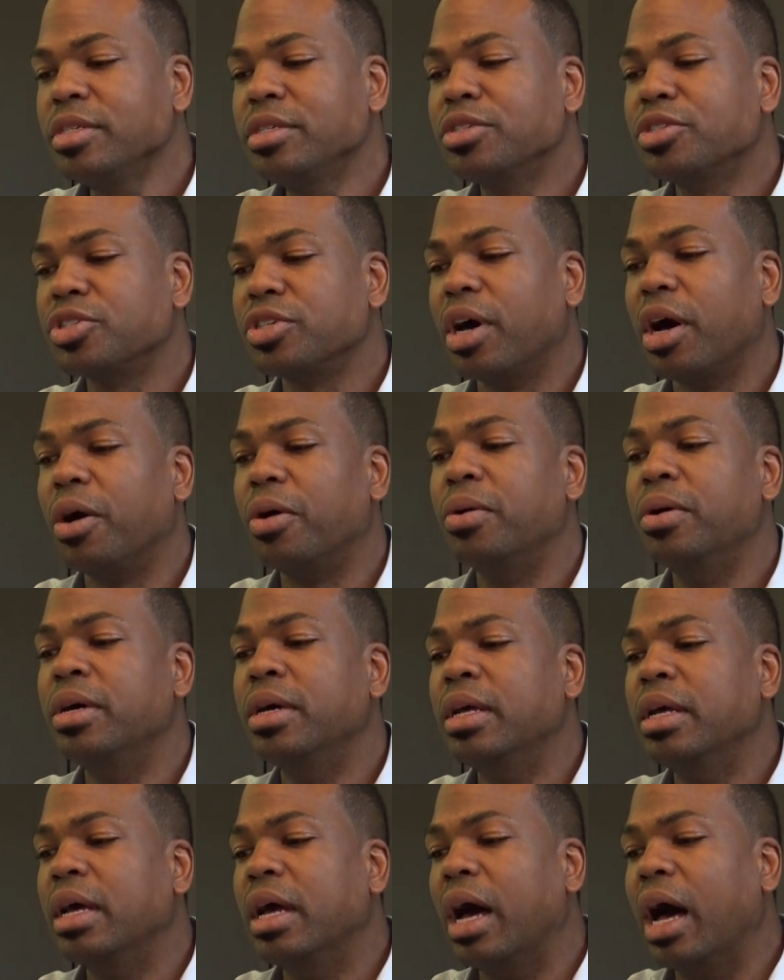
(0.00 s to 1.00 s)
So,
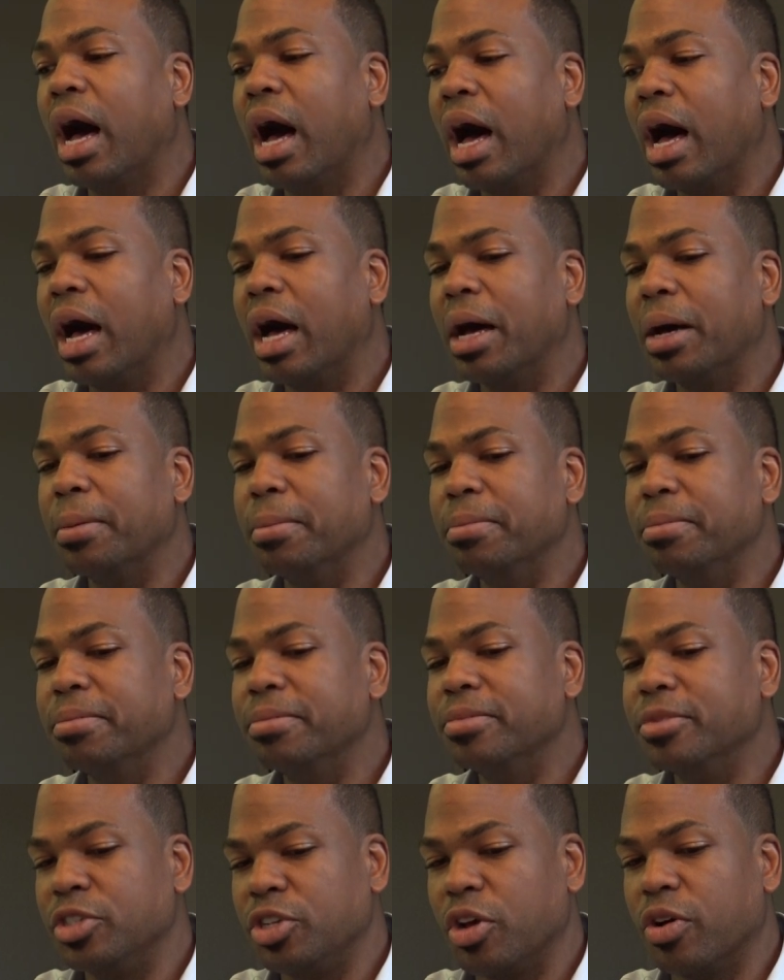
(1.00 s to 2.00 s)
um,
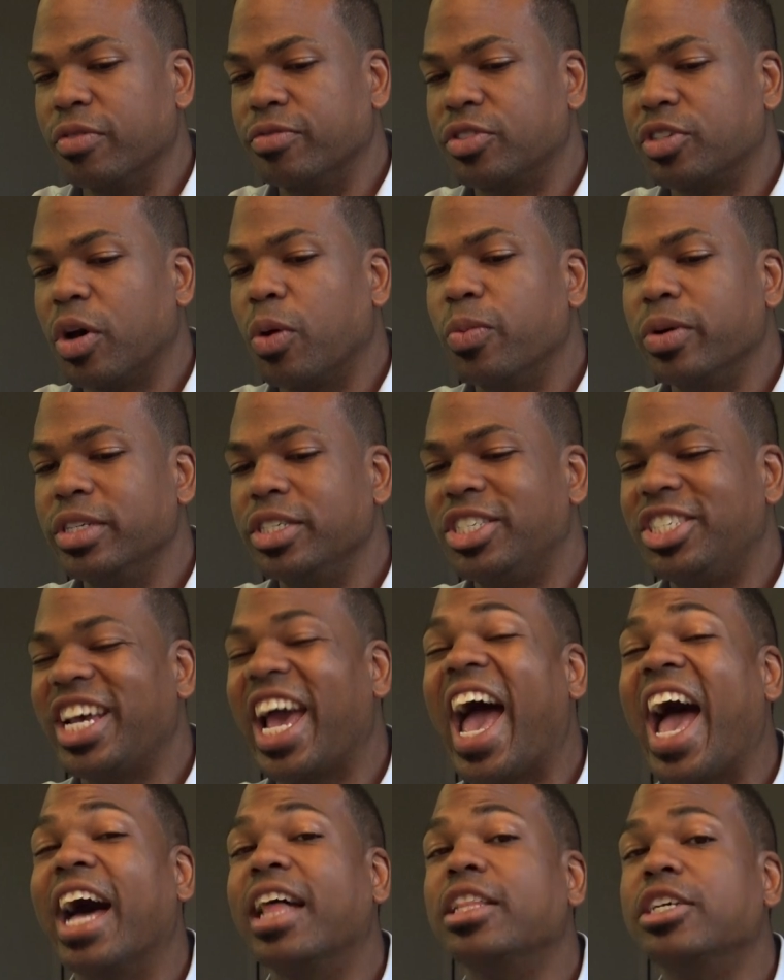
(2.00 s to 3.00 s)
you know, if someone
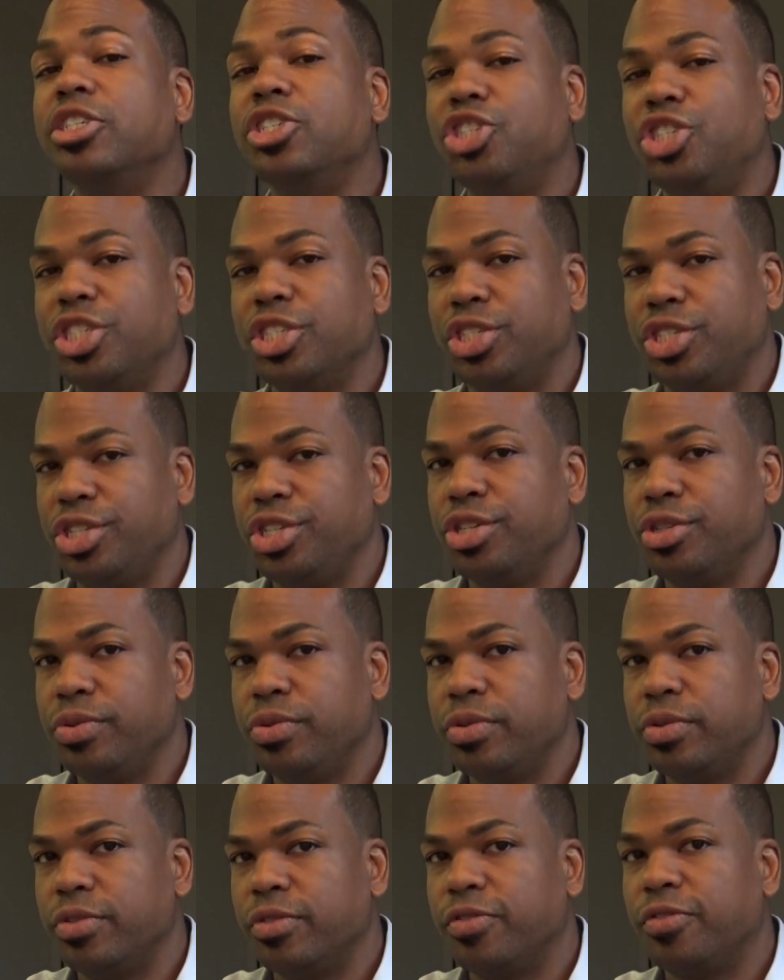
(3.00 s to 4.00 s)
challenges
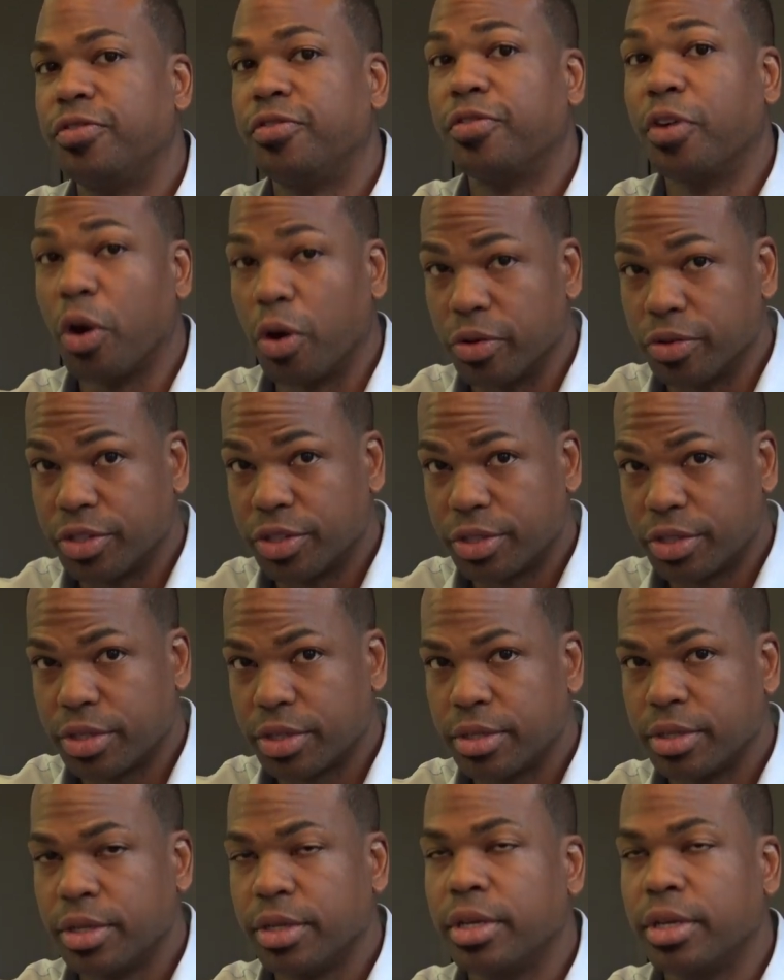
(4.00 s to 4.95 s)
you first